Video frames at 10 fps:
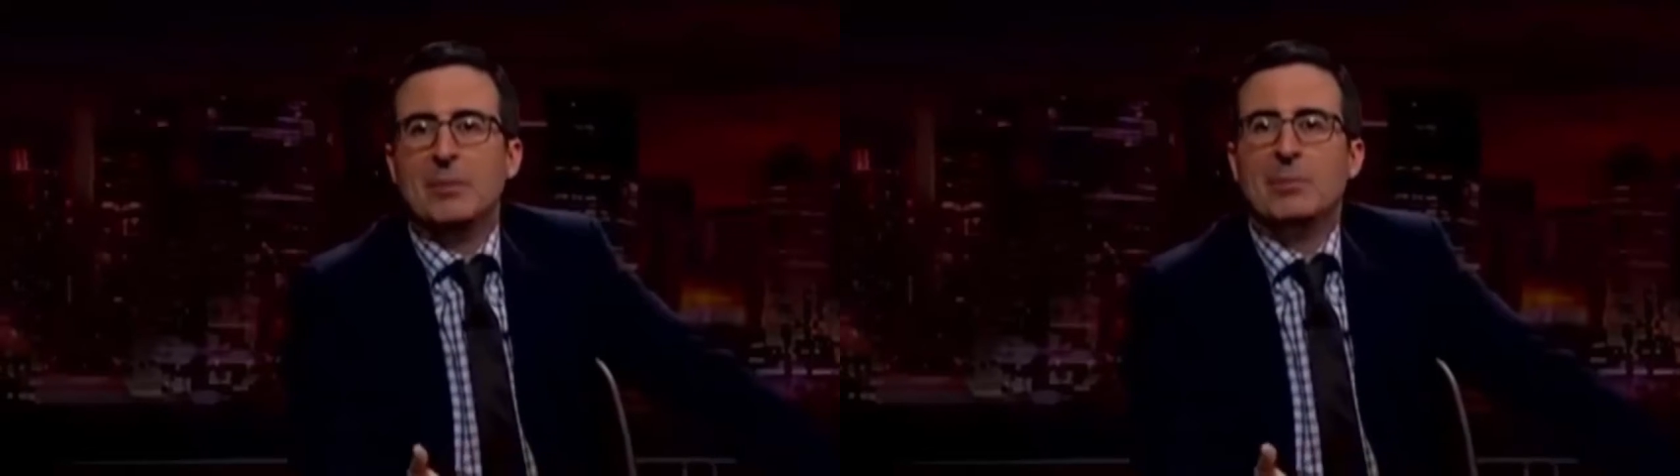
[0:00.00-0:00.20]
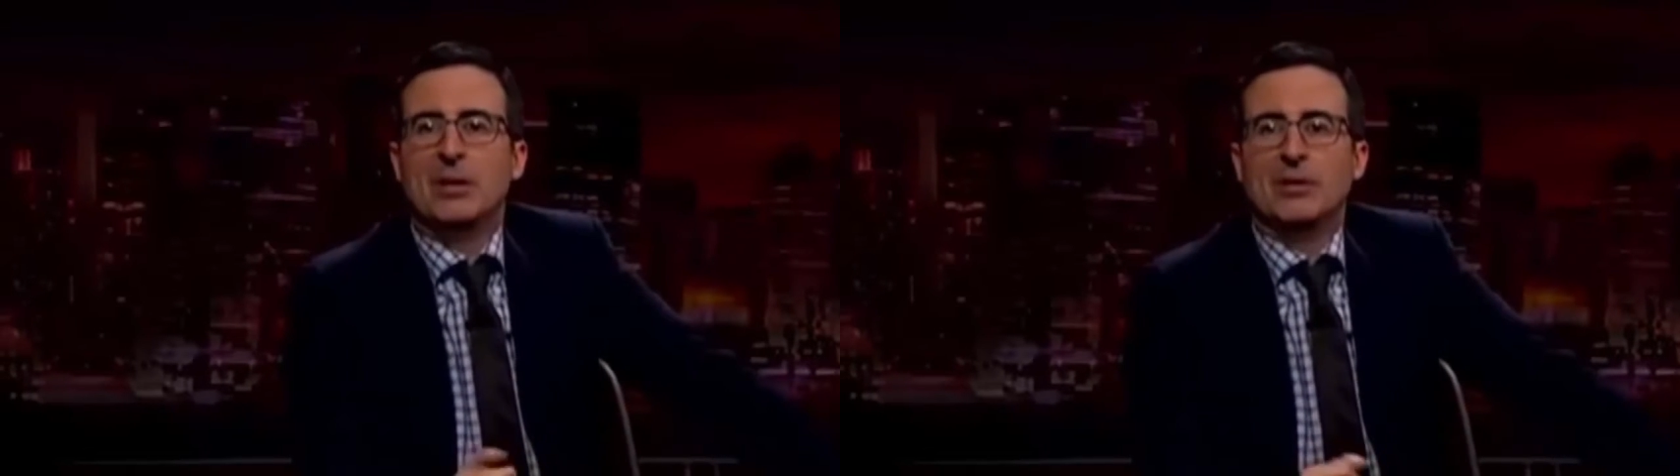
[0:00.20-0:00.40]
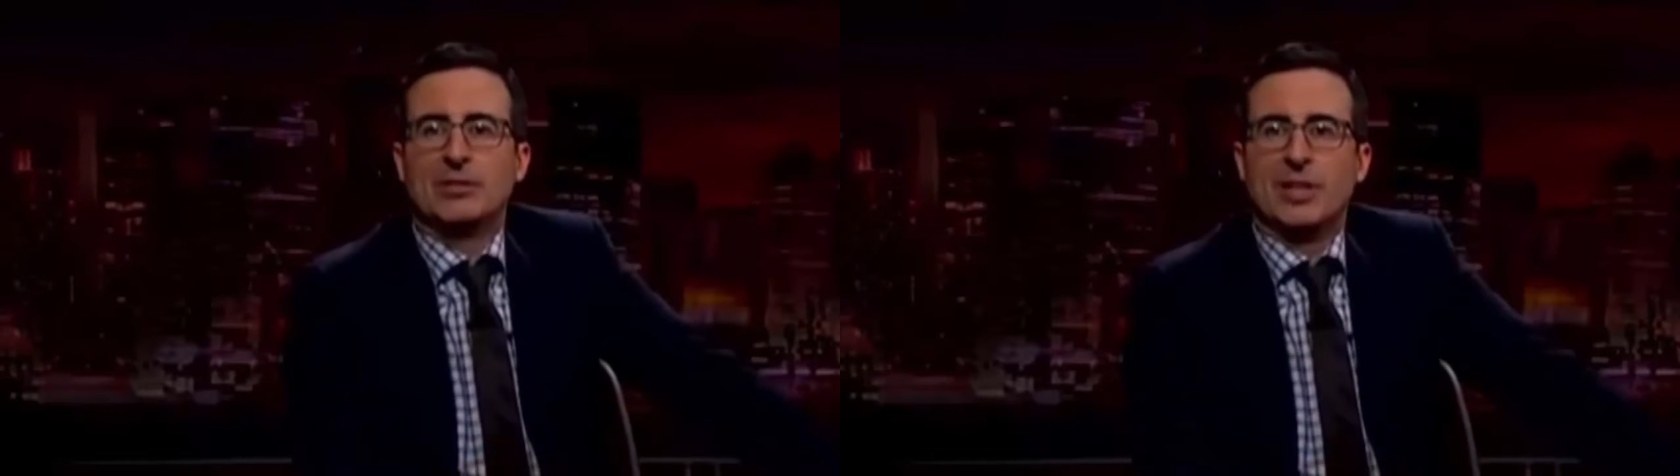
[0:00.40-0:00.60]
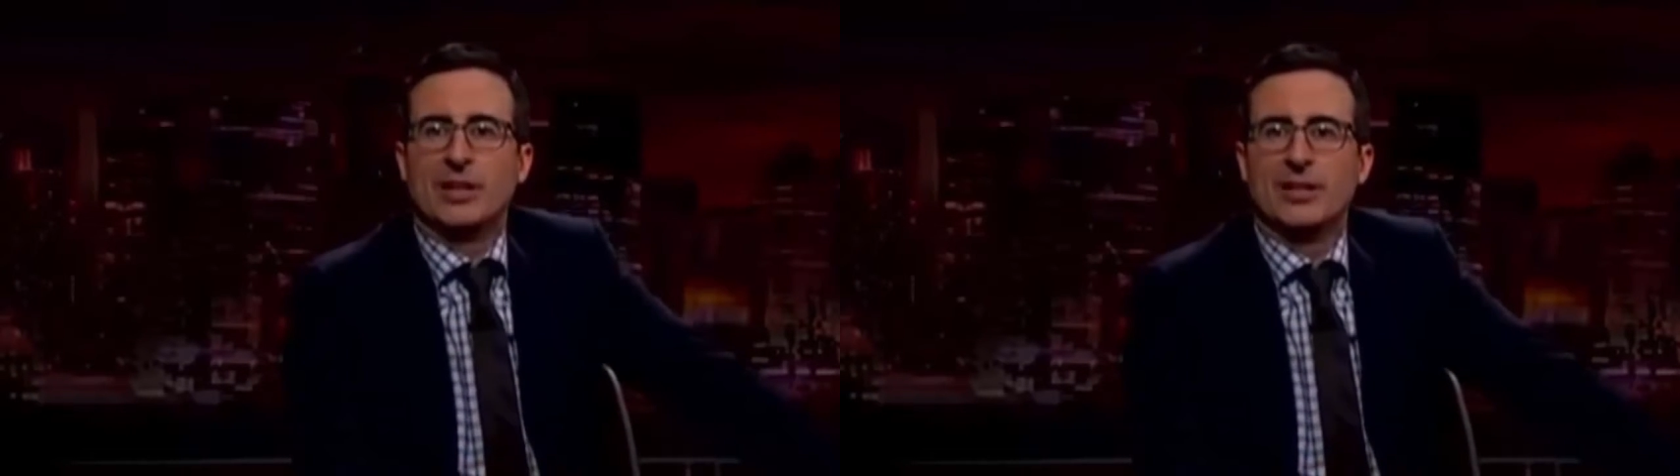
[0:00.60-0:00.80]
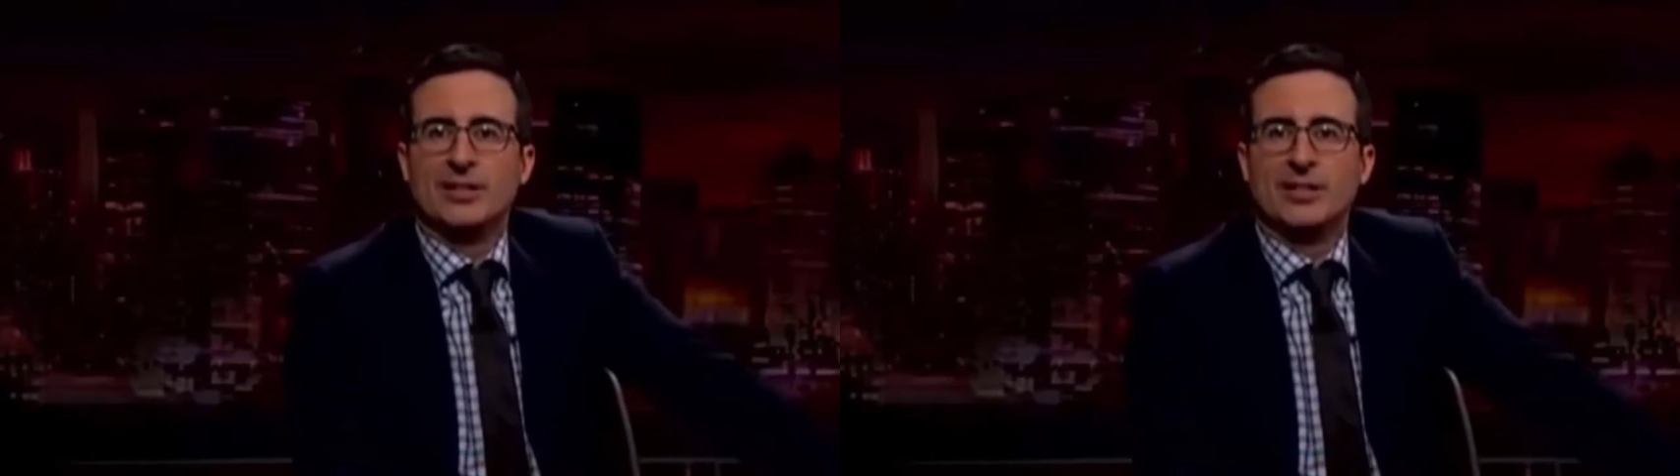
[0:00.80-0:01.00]
Maybe I'll
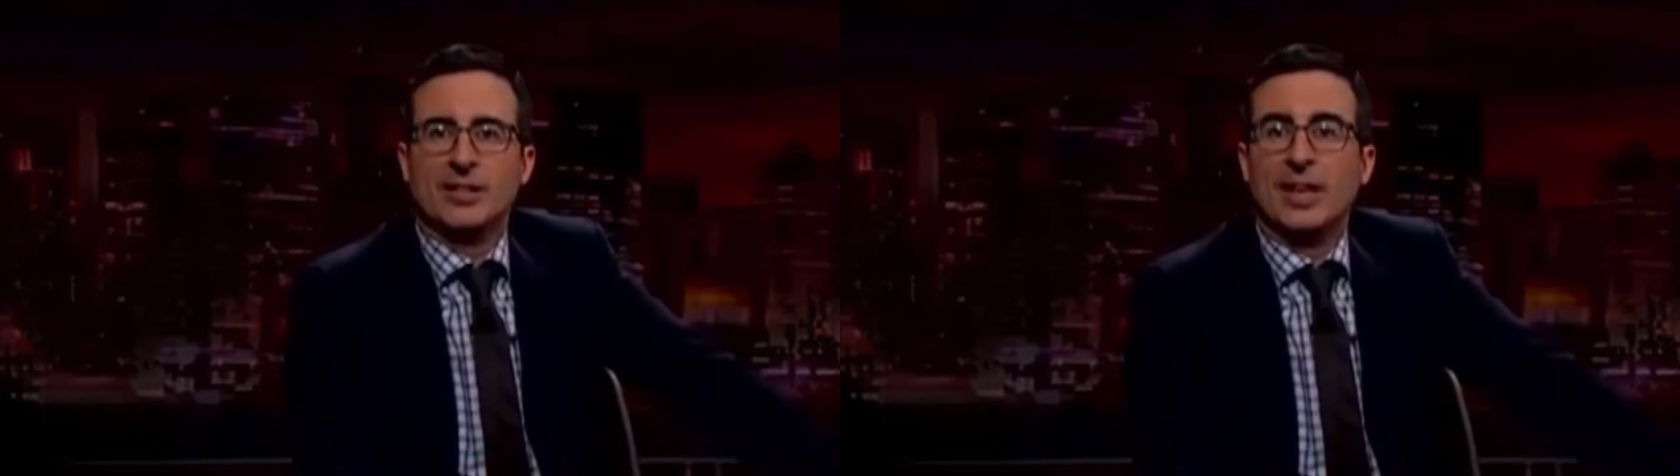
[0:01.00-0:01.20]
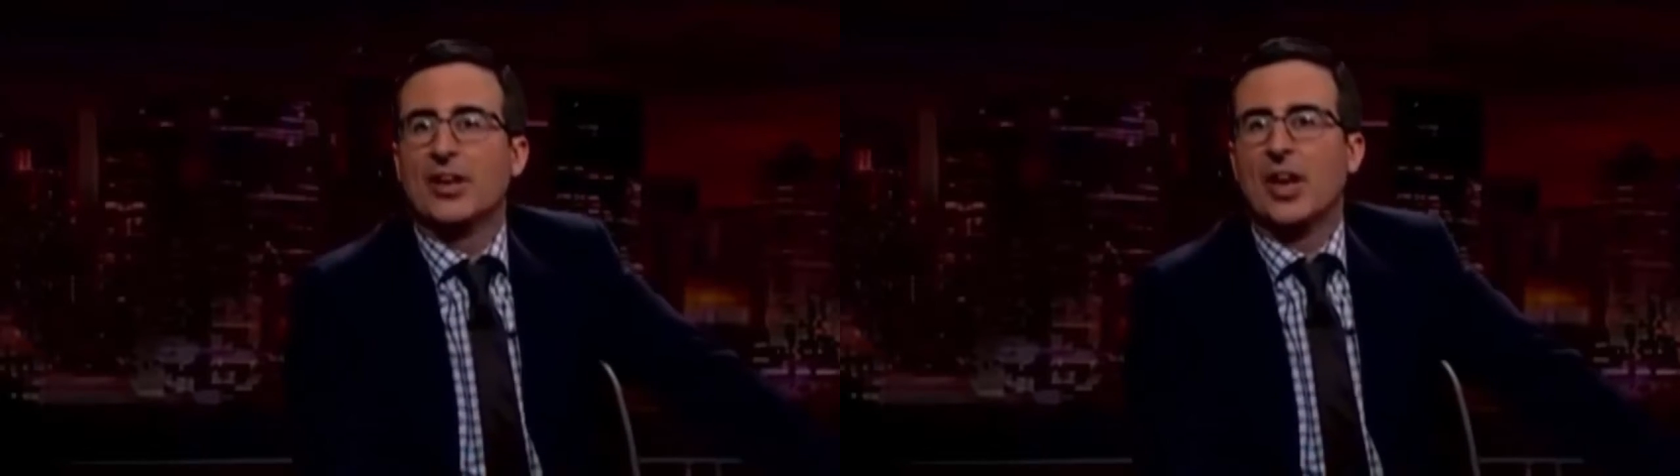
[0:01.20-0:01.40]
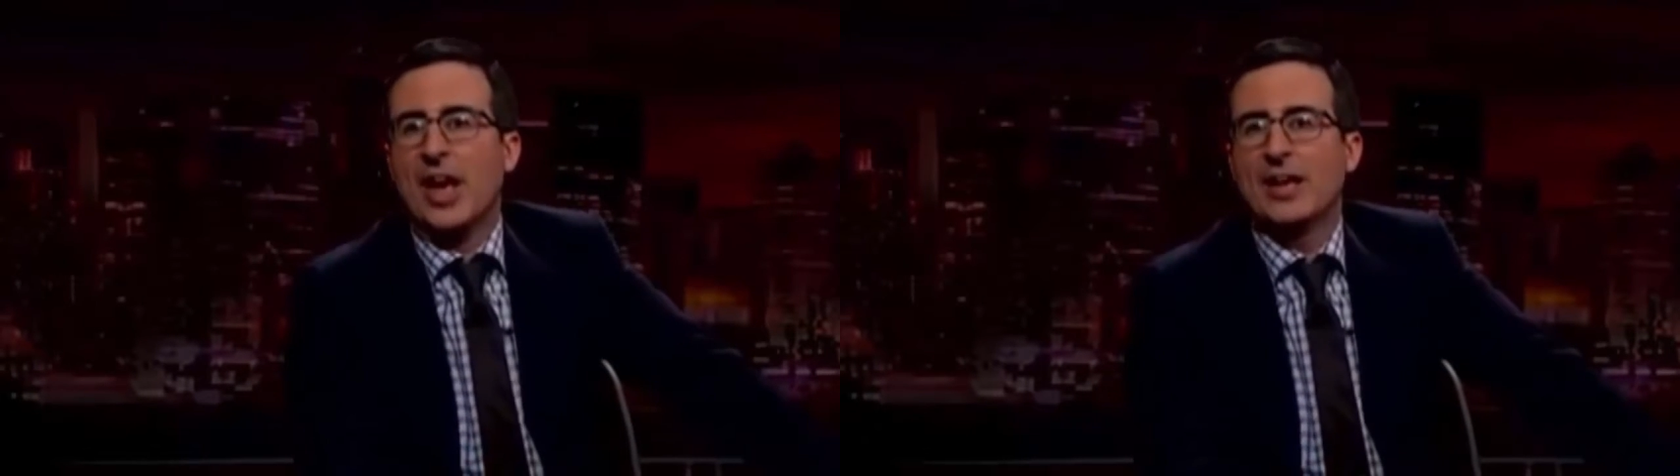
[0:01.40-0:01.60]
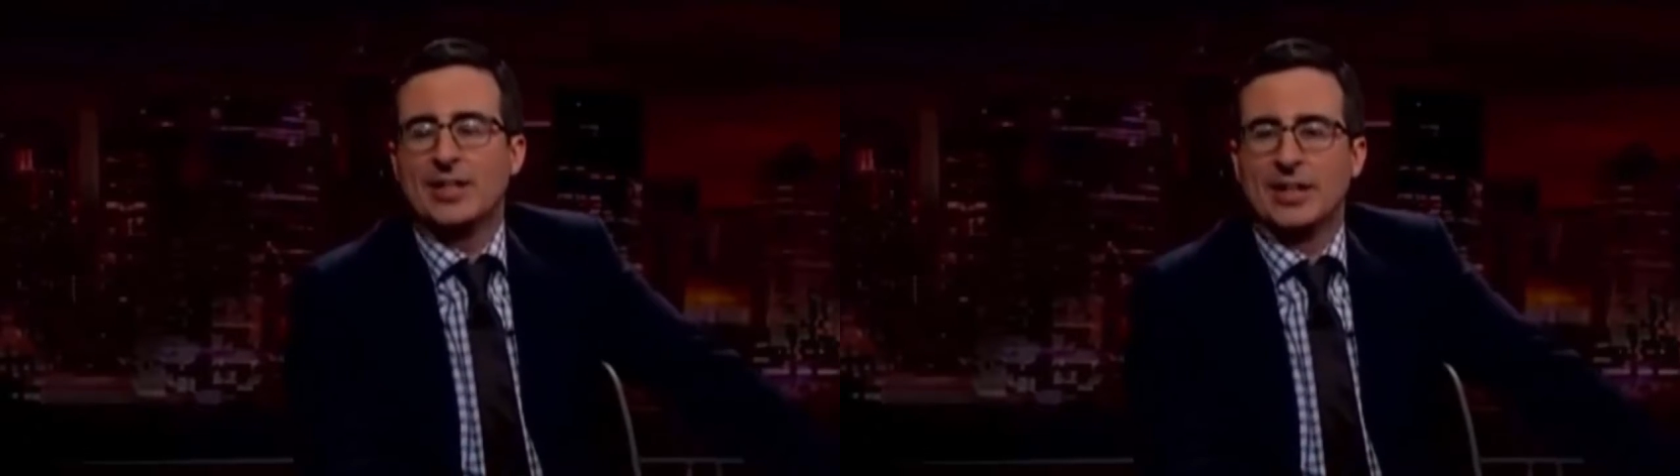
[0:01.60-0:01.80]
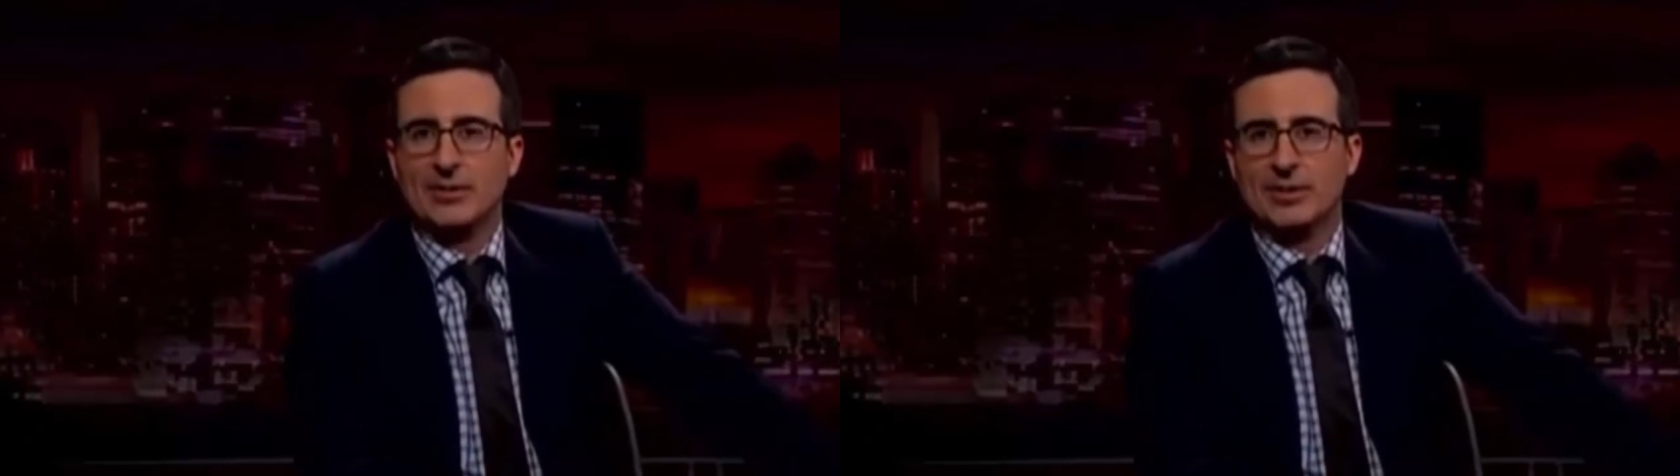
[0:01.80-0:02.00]
tell her to let her hair
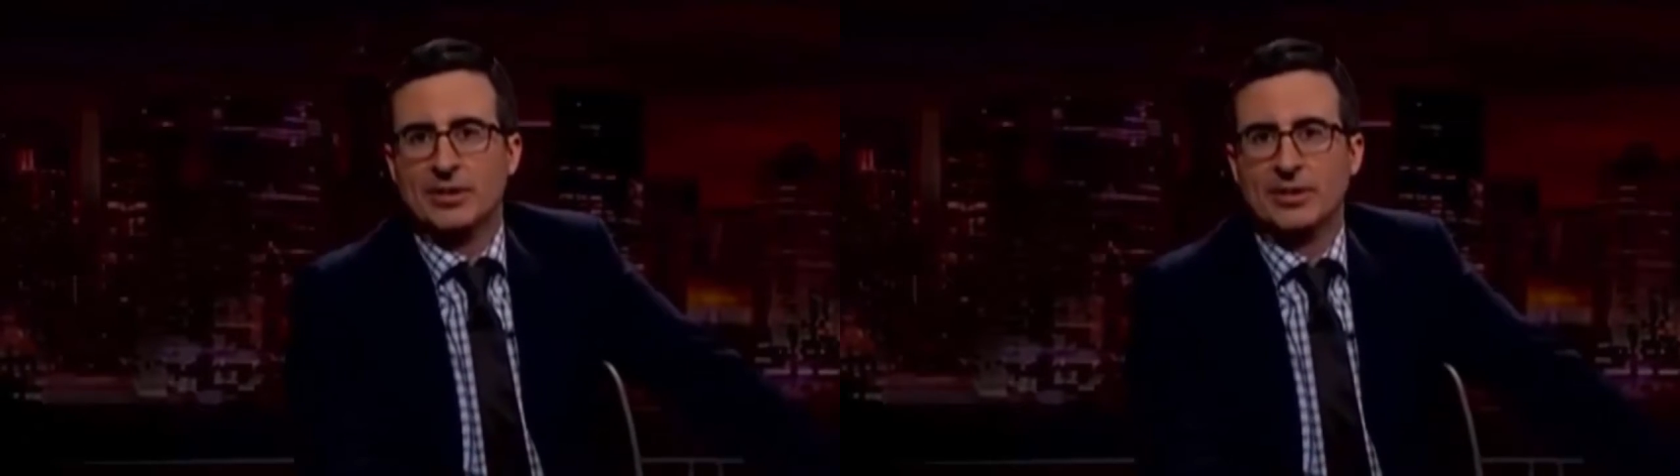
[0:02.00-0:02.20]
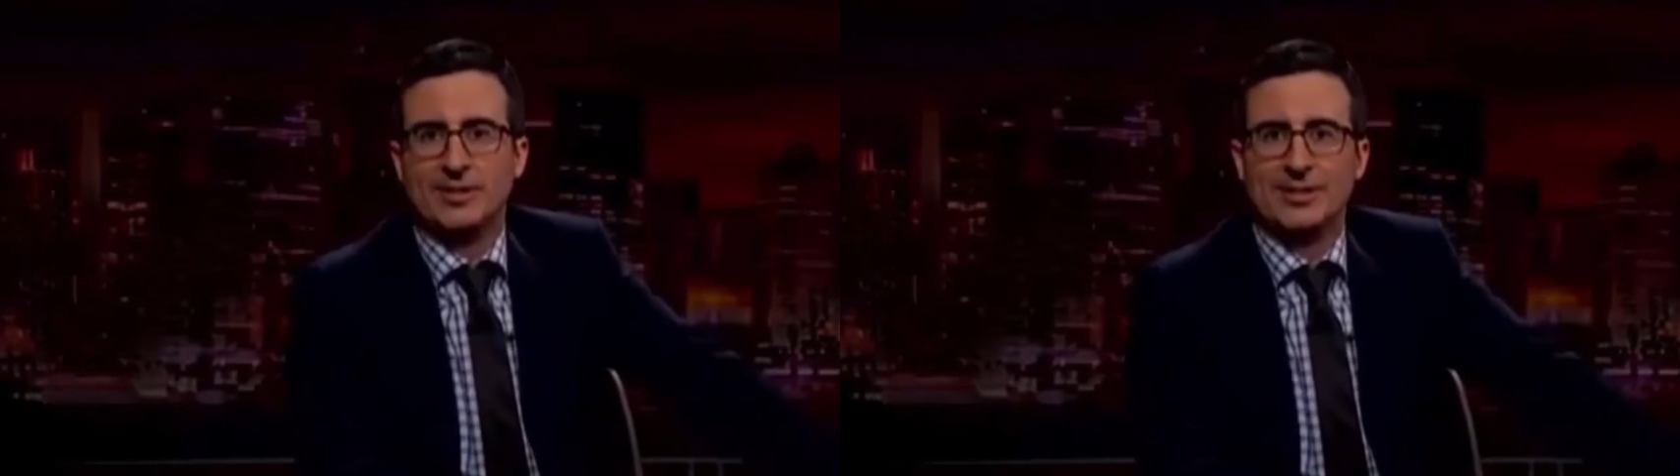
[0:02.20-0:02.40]
down and